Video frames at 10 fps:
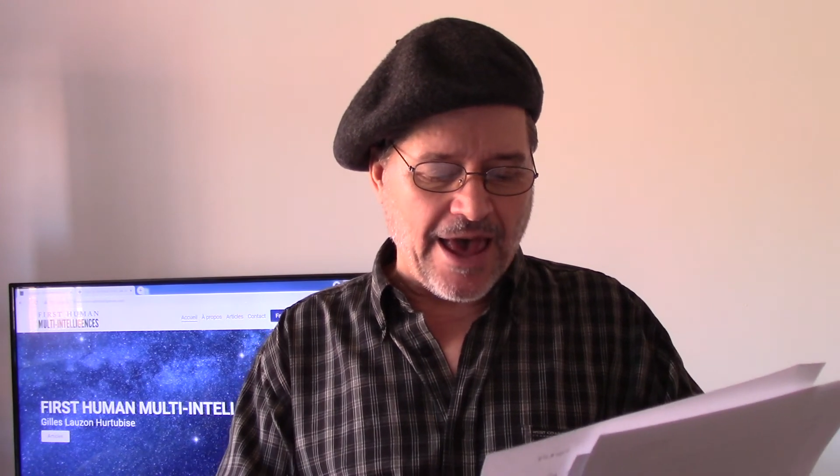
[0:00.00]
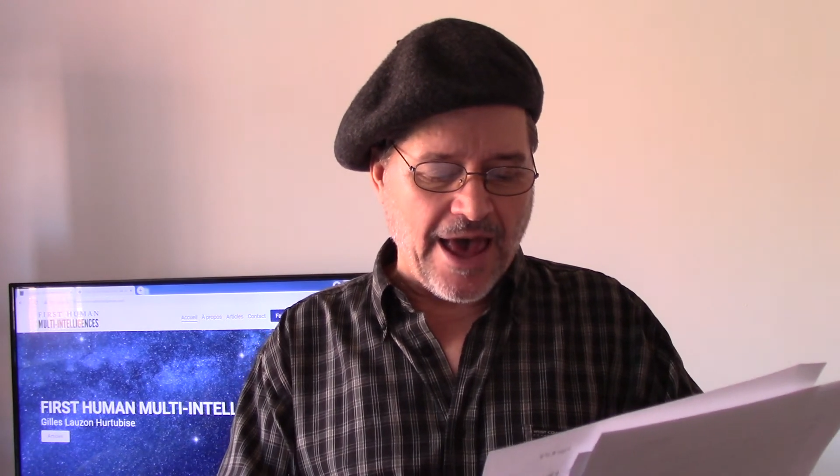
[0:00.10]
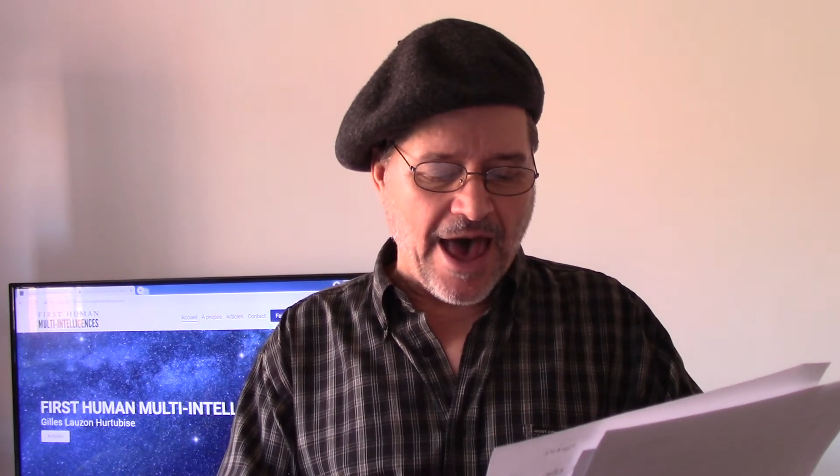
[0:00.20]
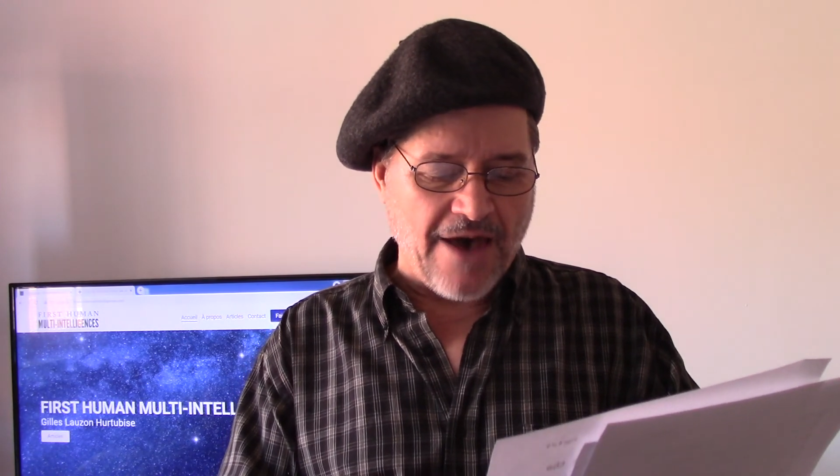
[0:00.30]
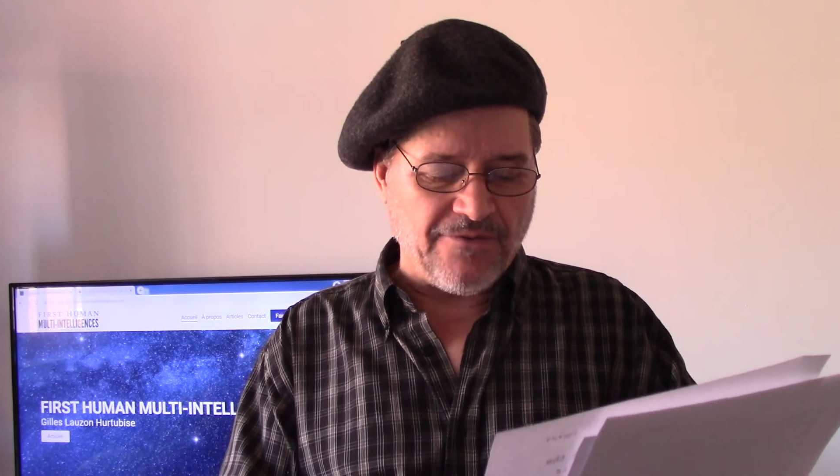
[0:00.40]

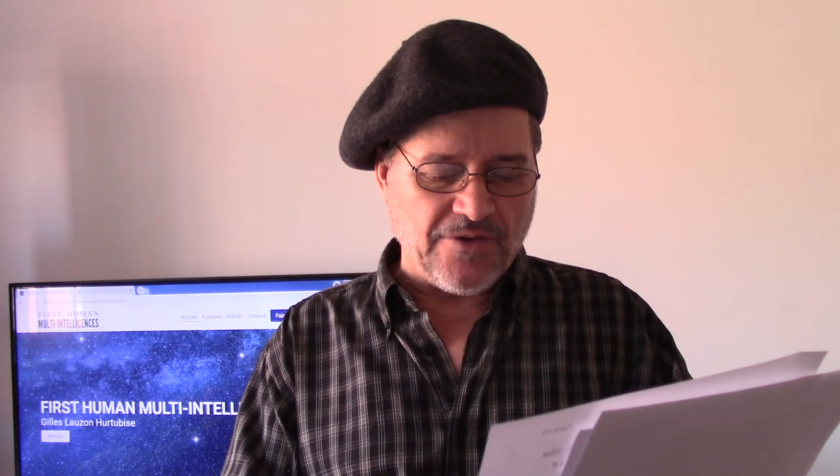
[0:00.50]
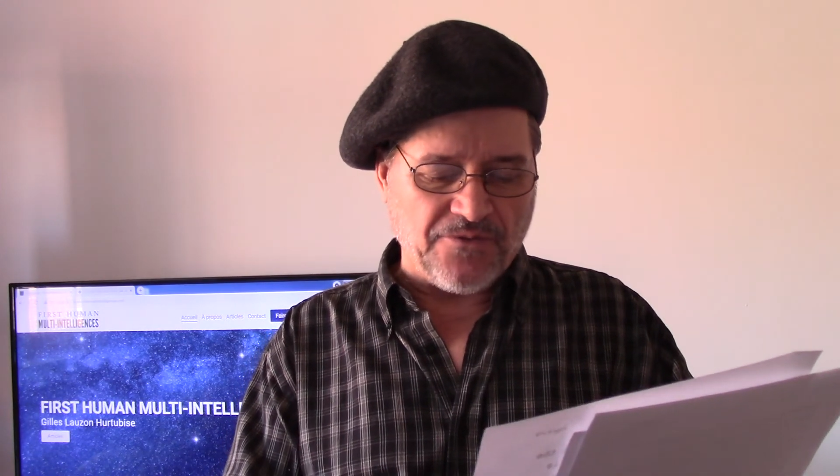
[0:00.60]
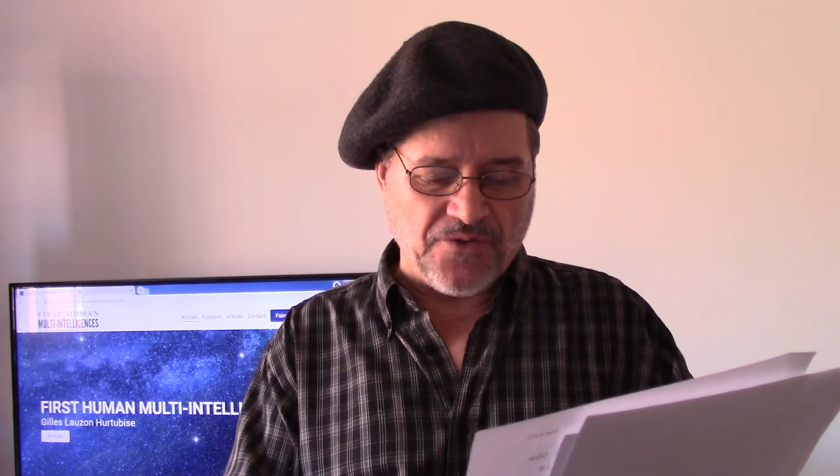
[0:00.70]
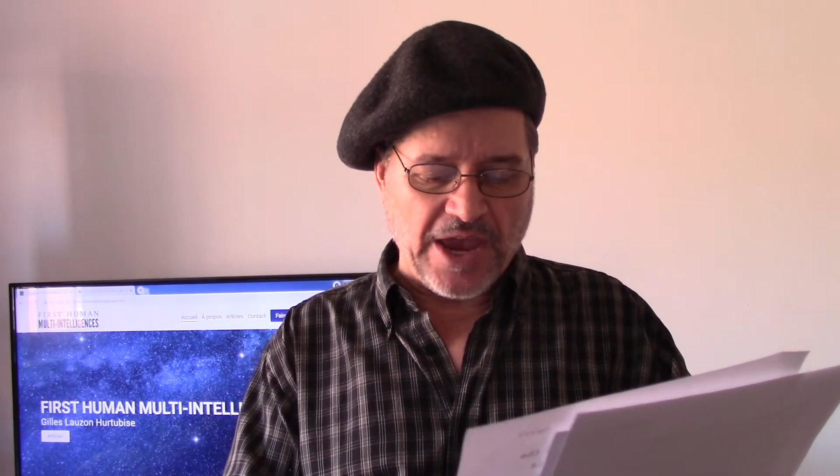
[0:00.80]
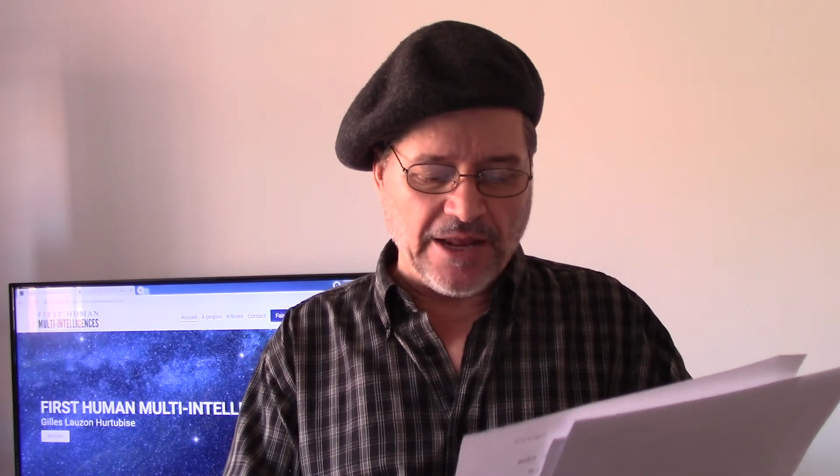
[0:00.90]
have
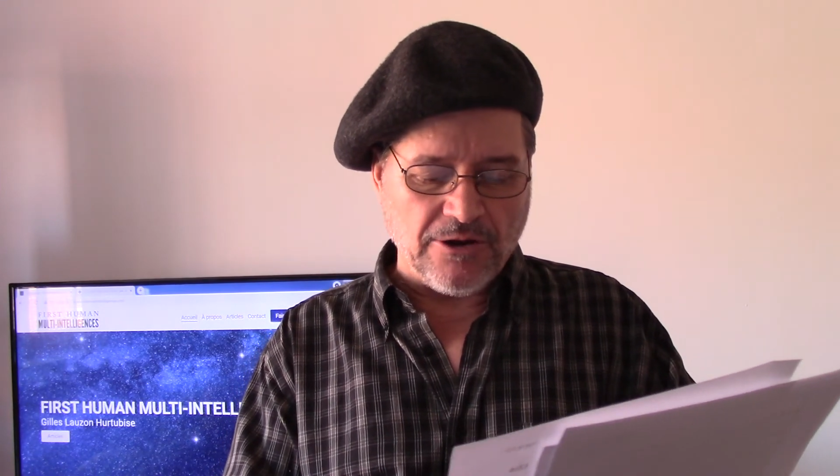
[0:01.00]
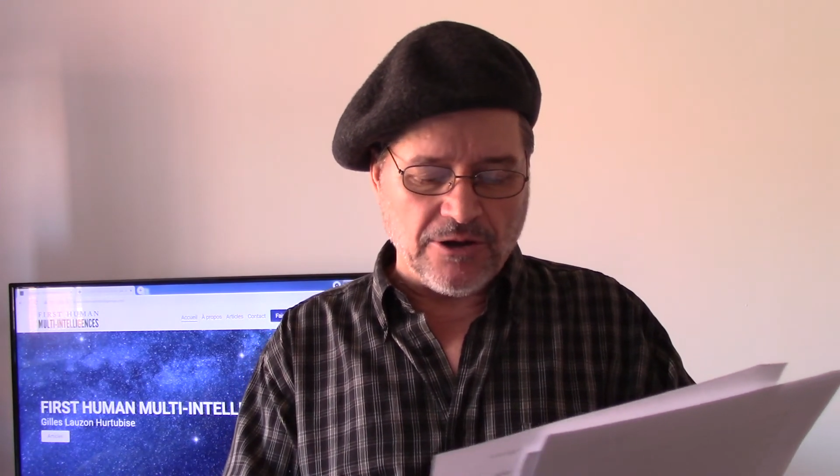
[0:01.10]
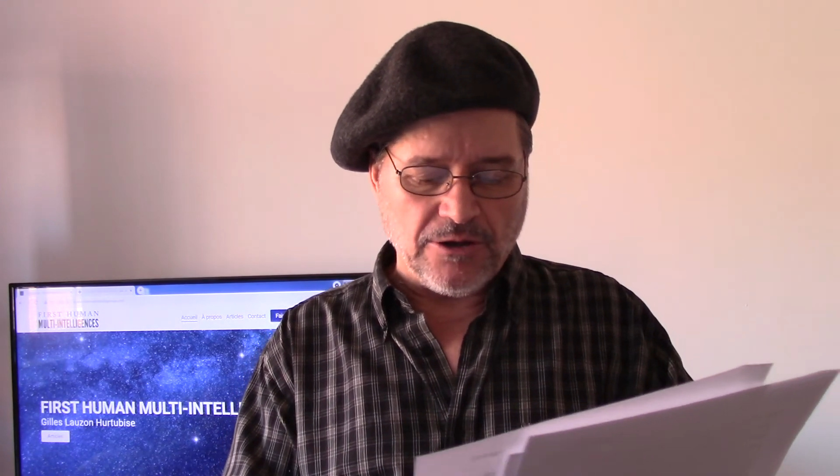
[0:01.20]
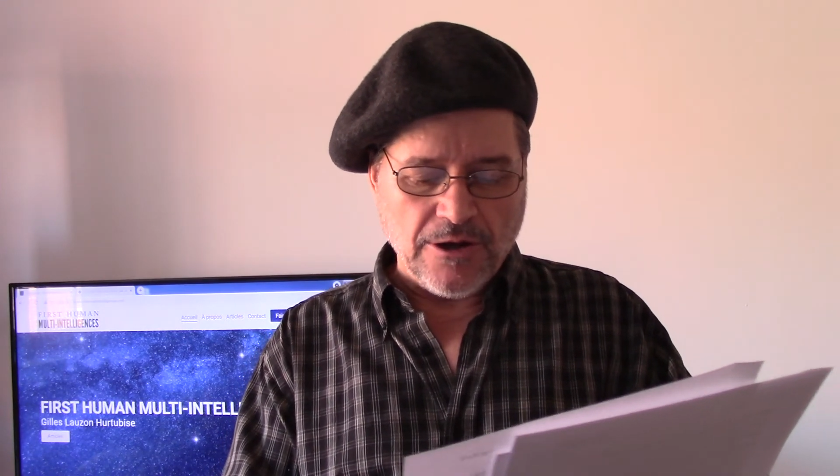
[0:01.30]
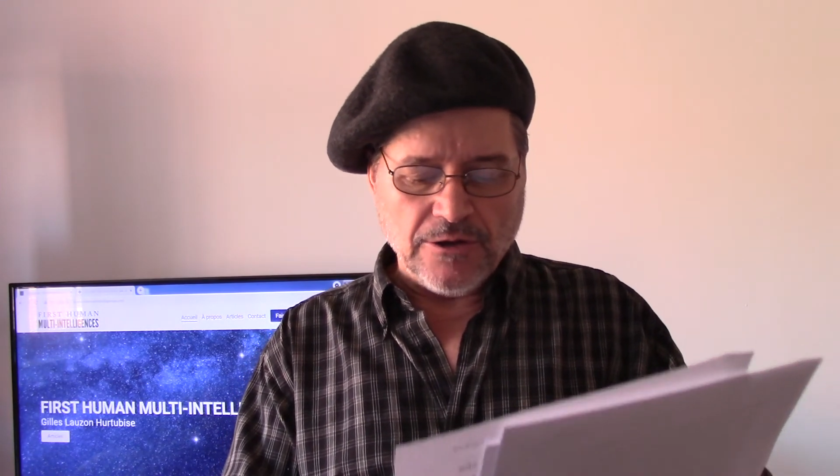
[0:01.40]

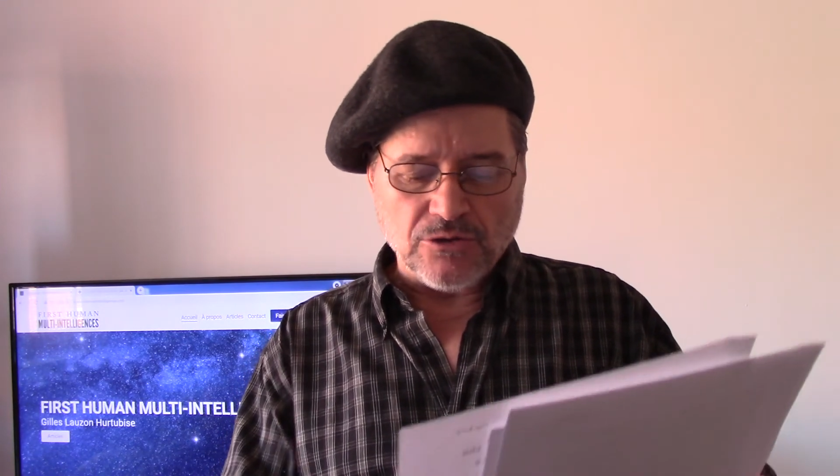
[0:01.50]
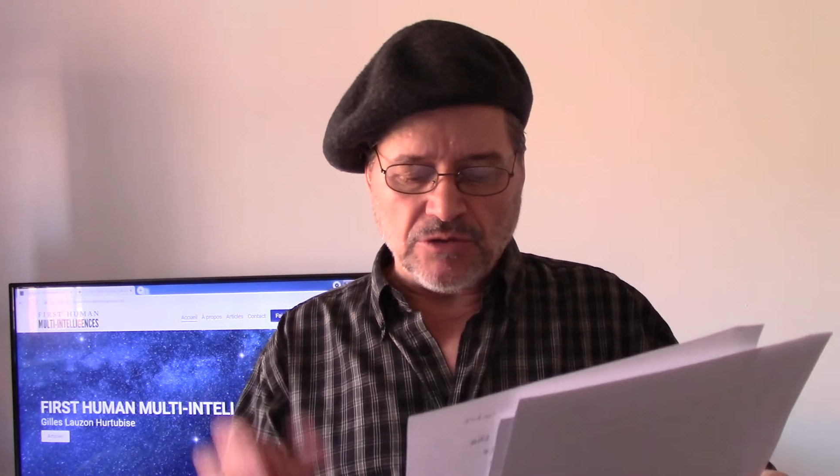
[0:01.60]
failed to